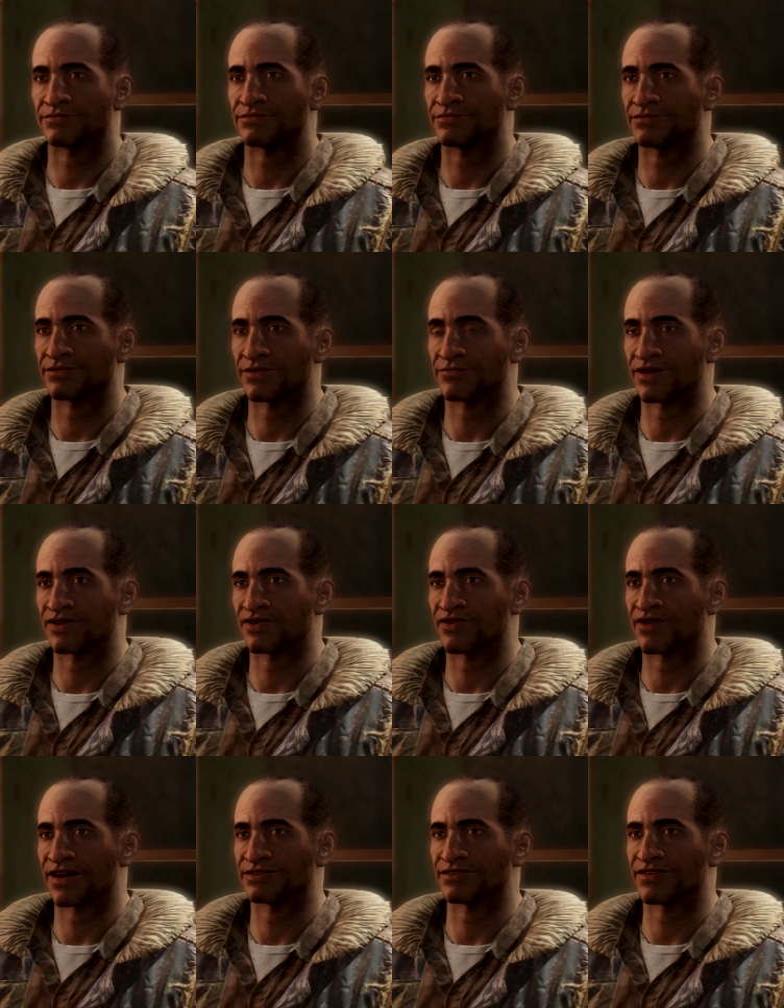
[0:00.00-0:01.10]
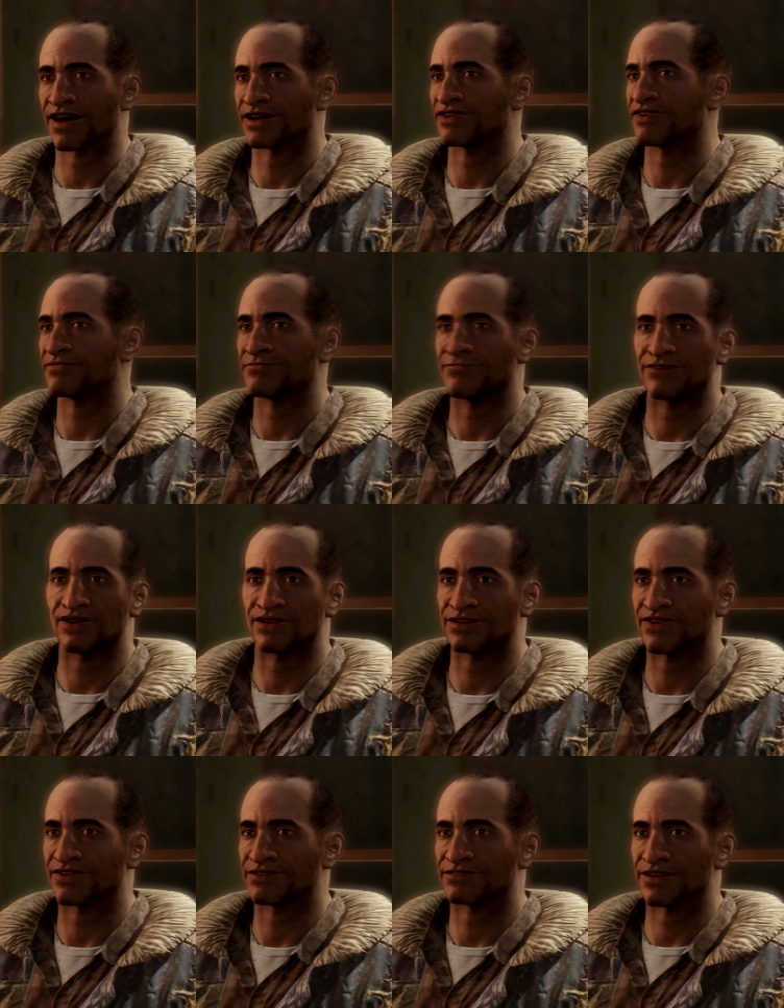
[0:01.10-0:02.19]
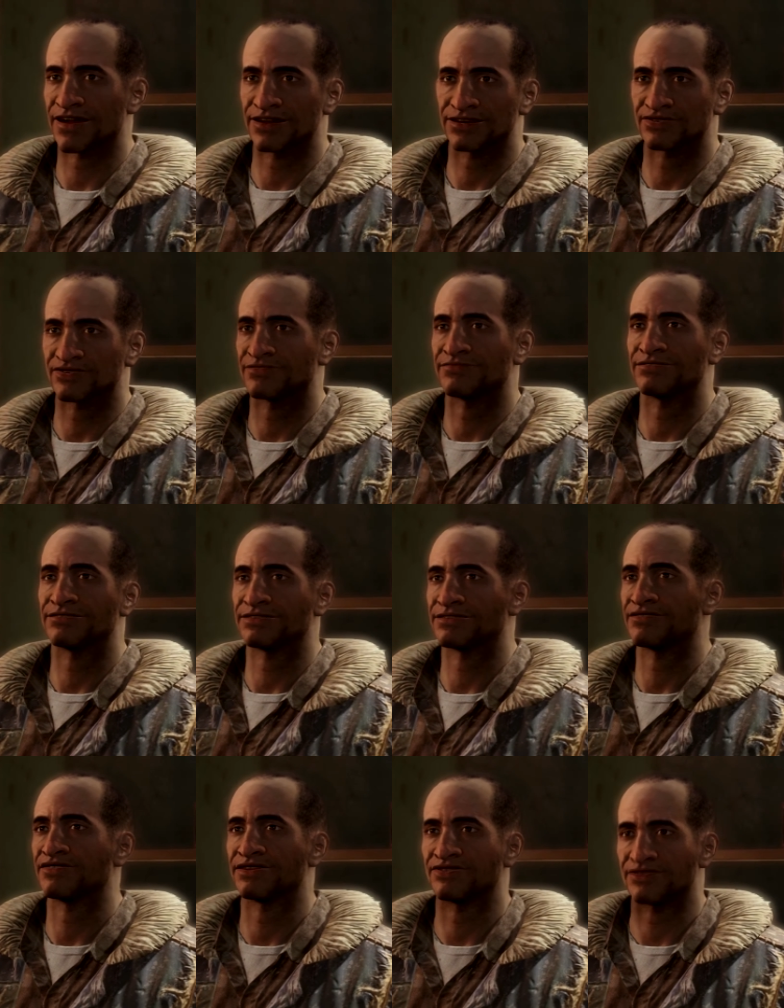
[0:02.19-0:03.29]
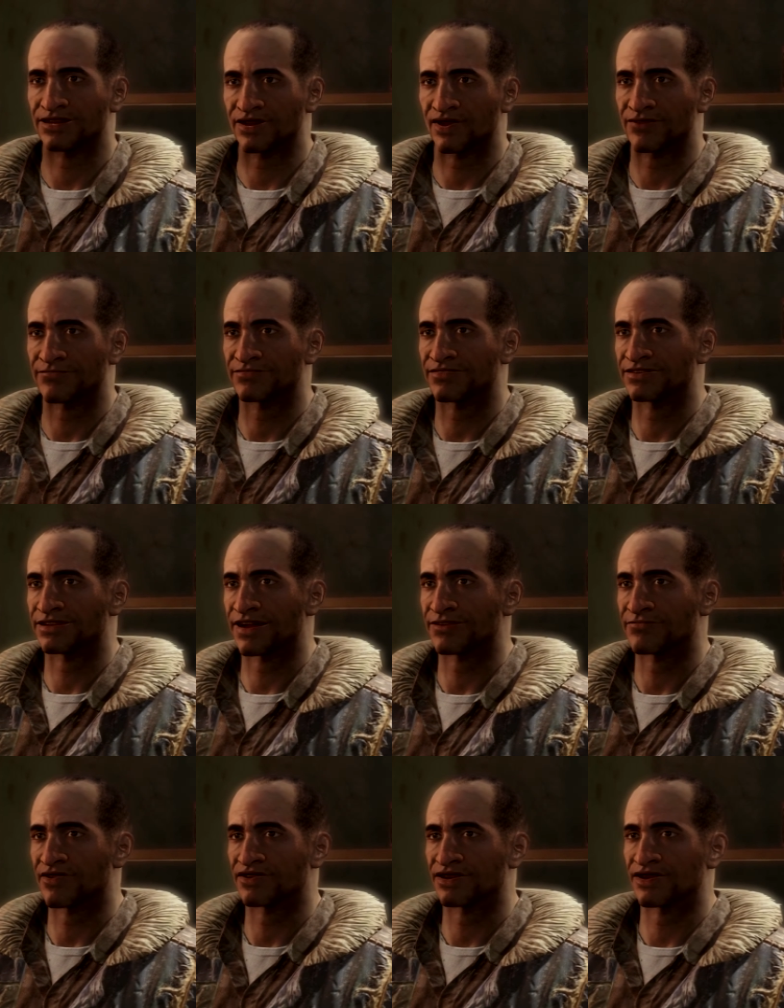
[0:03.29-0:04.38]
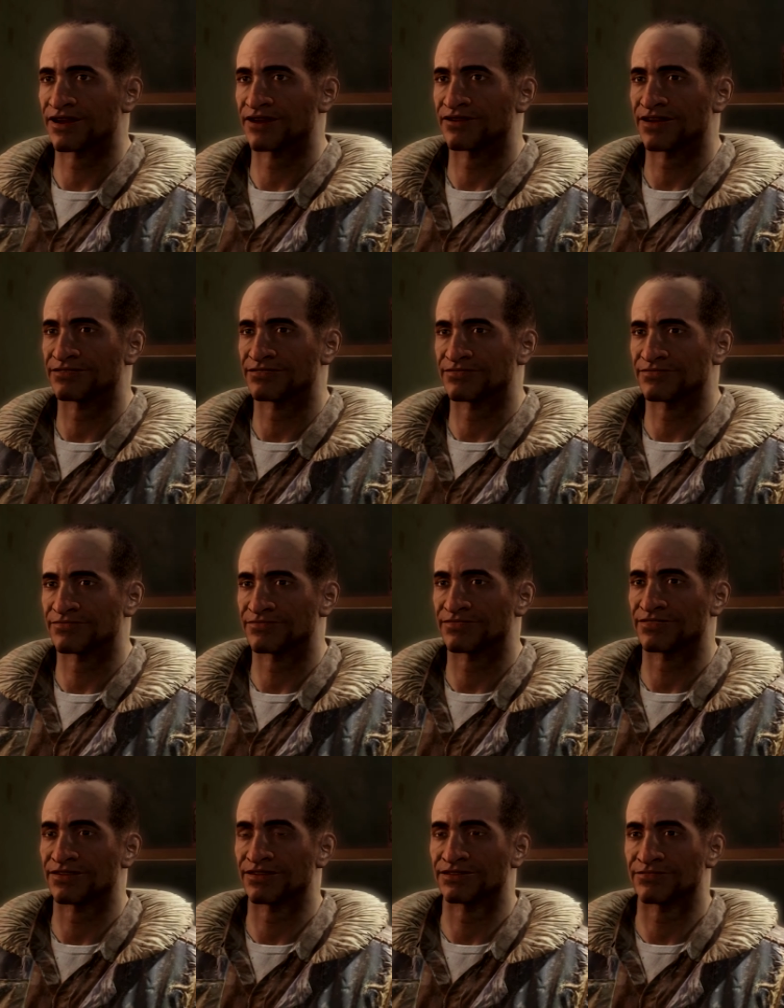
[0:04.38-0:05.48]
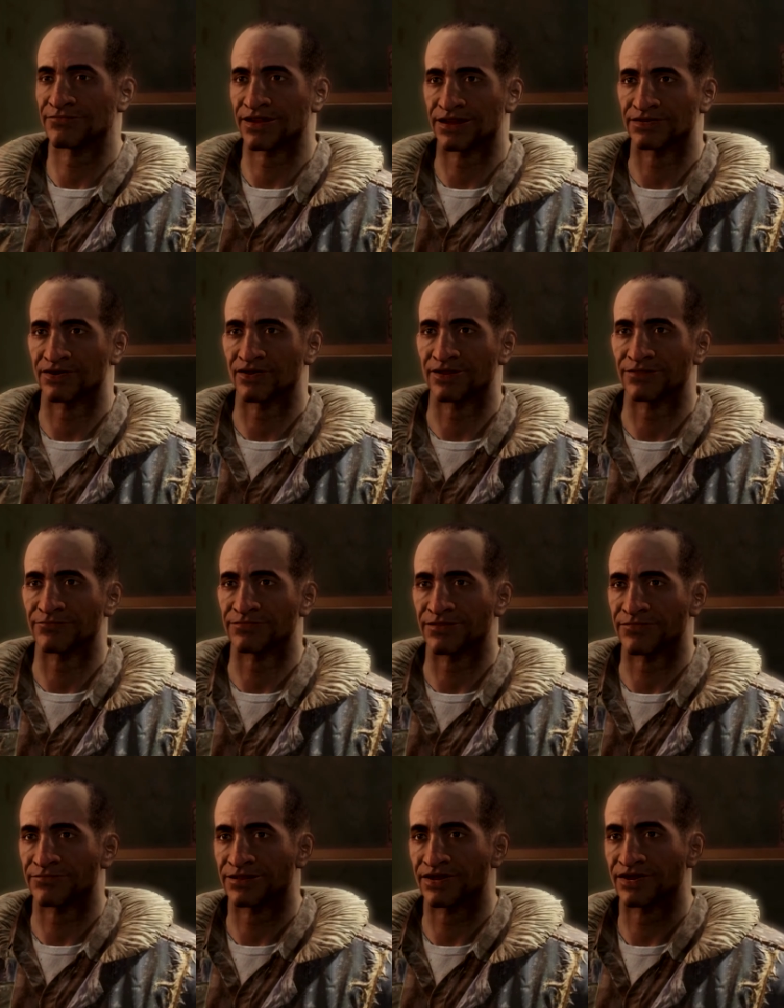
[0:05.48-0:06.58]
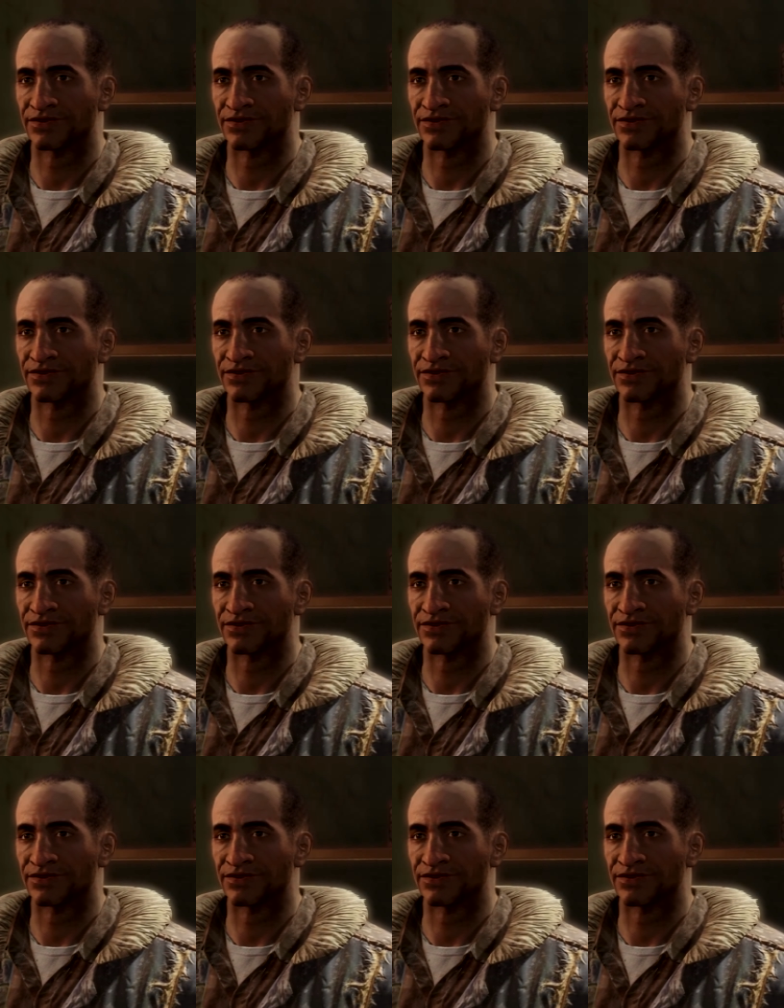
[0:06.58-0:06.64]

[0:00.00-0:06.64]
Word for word: If oh. someone who was not her employer suggests that she go spend time with Travis, it might do him some